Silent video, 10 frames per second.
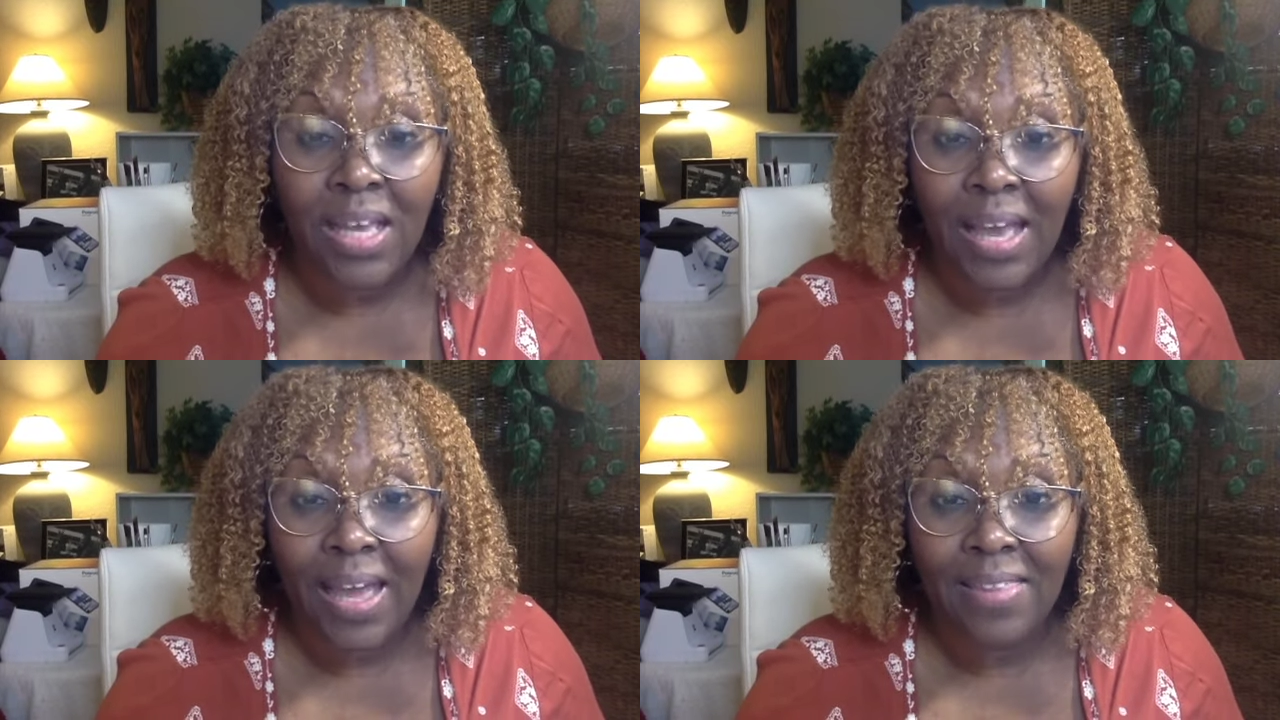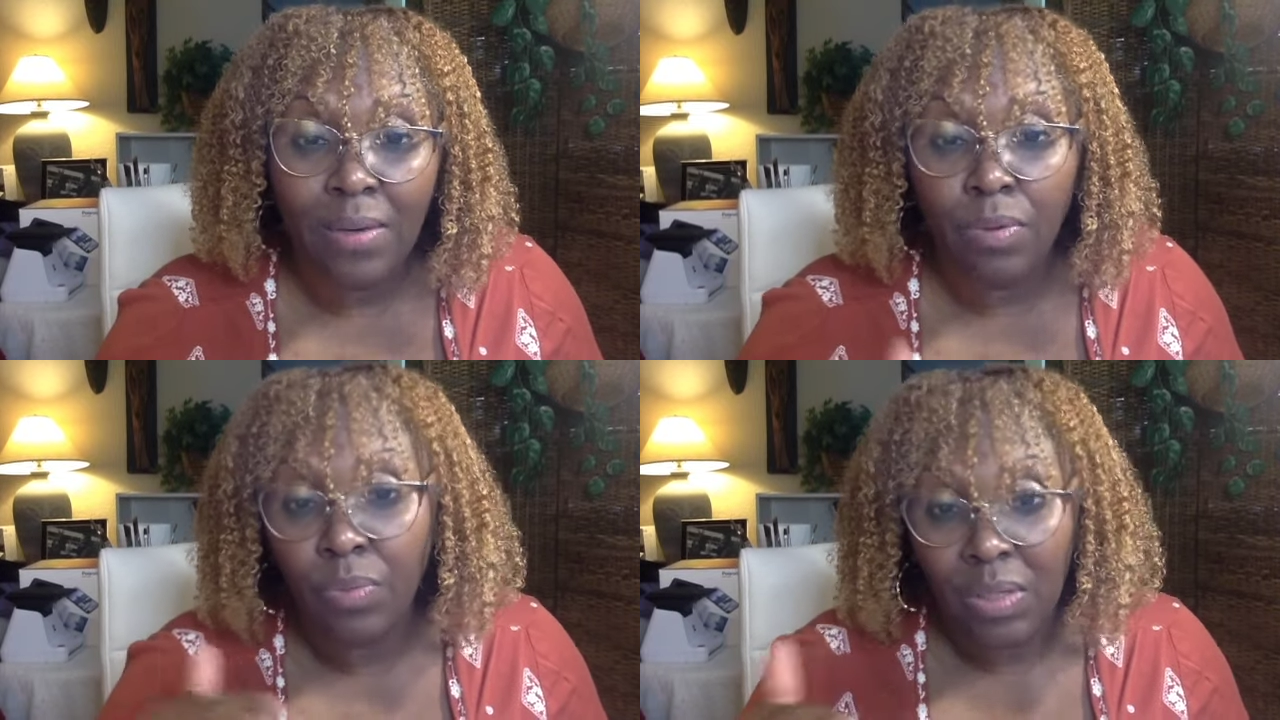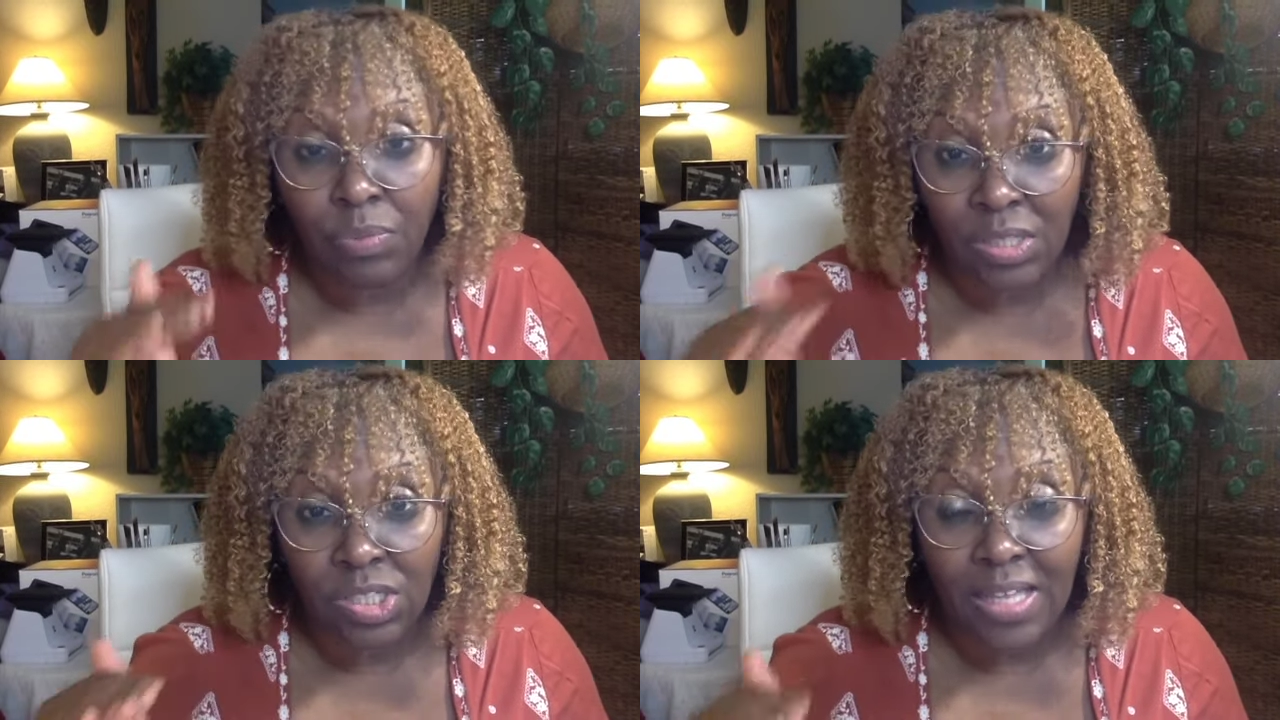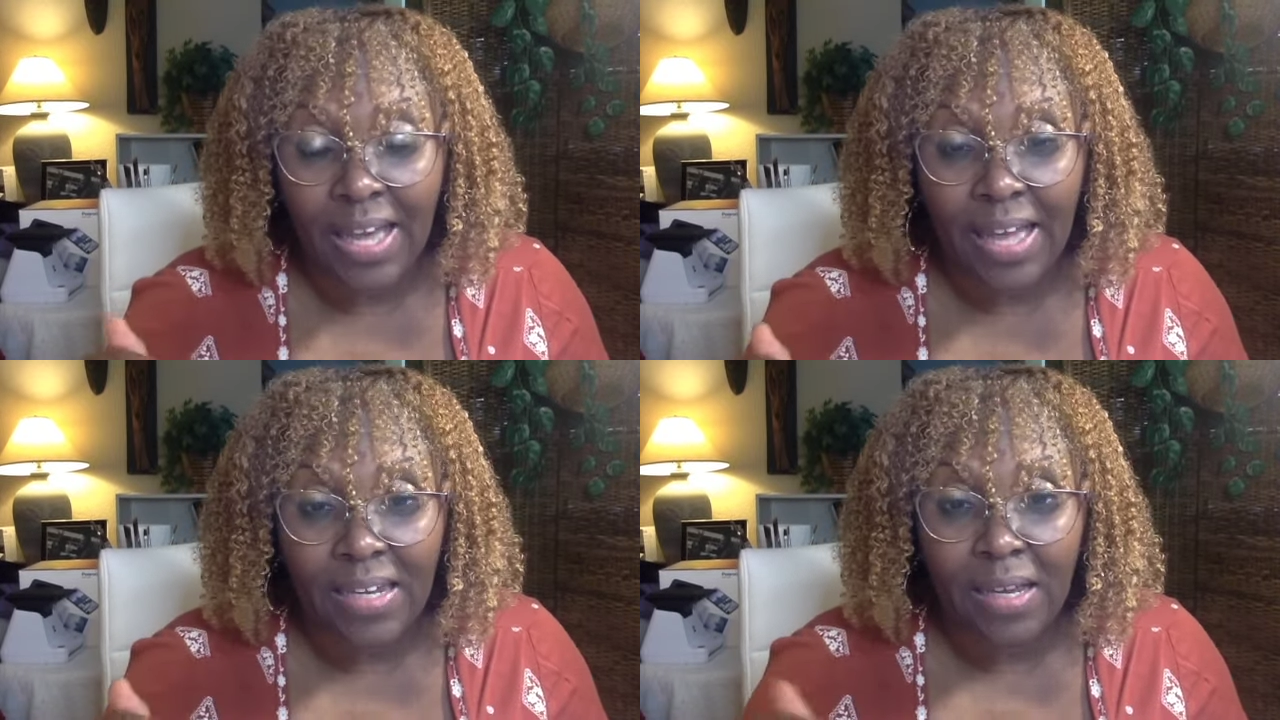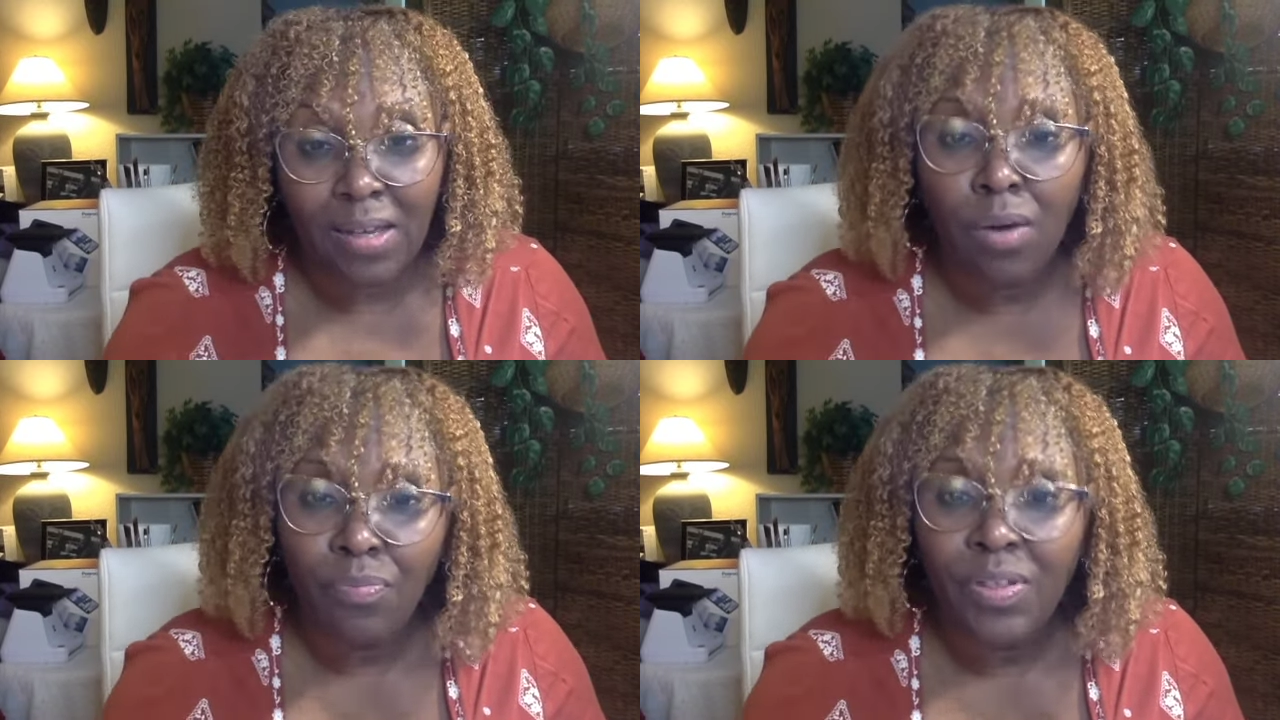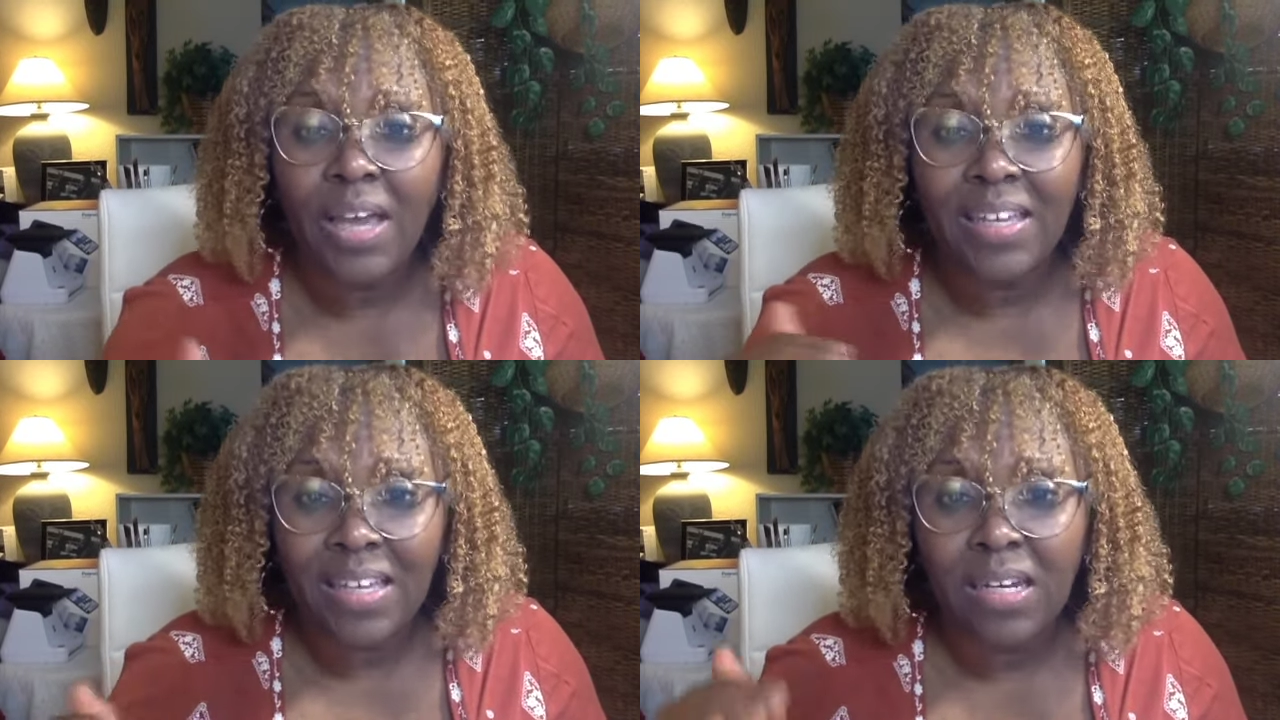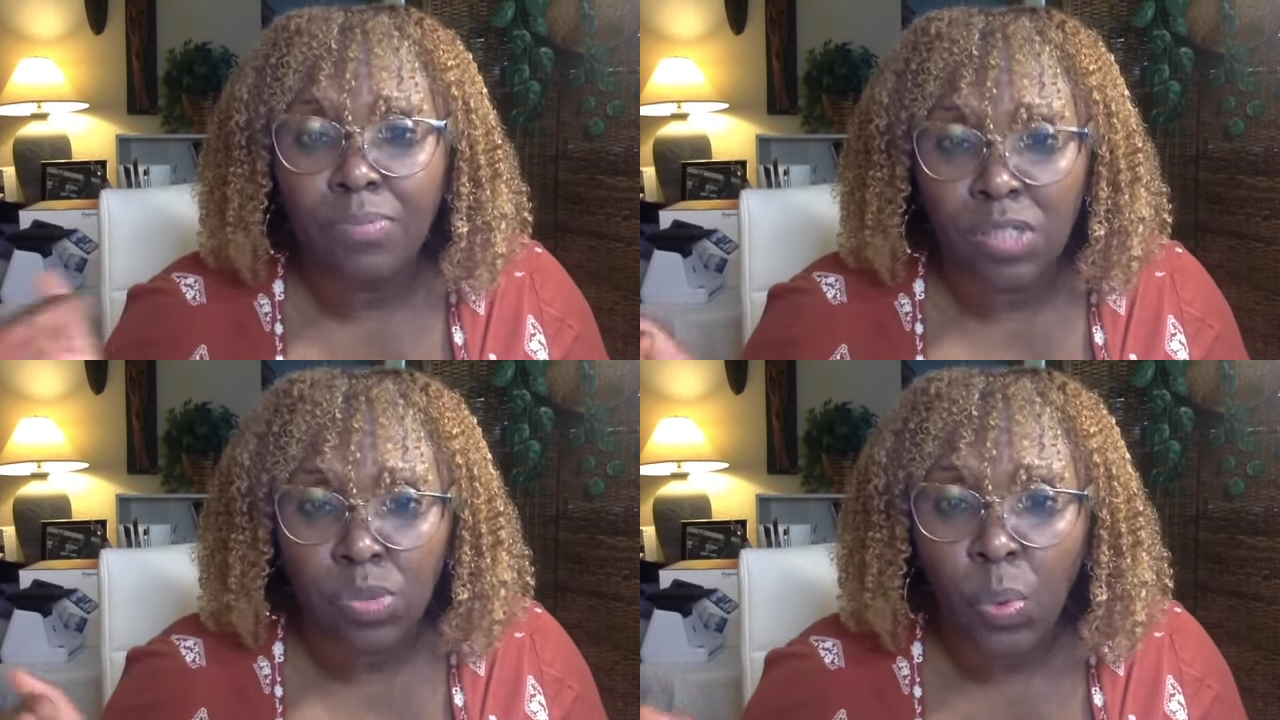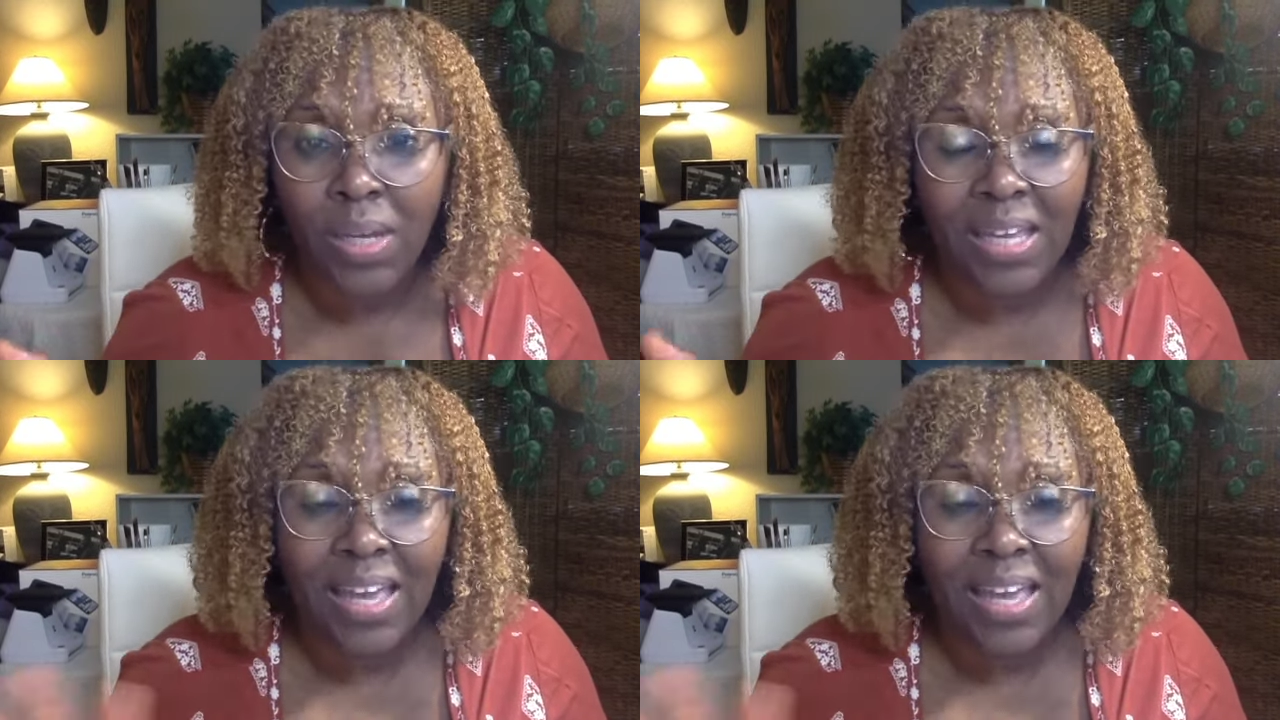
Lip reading: and then when we reach that, hopefully I can get up to 20,